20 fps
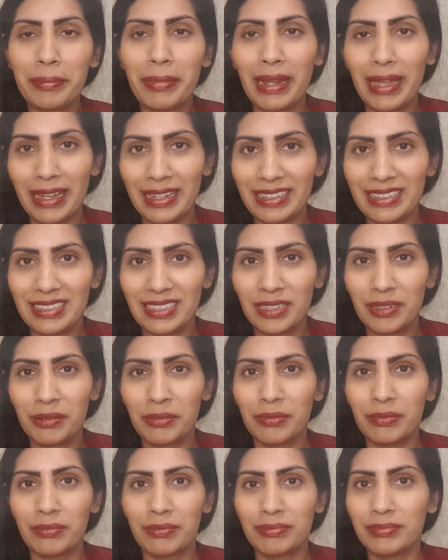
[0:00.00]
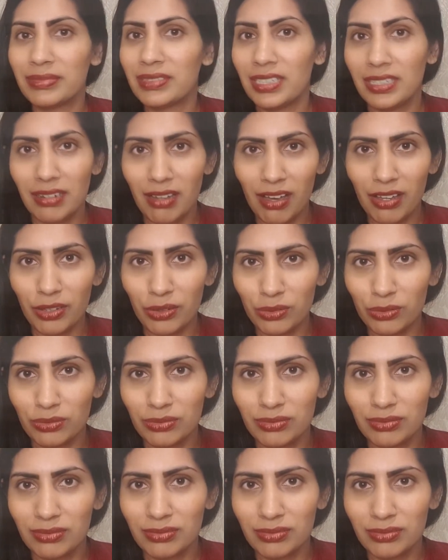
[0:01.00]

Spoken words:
blank denial,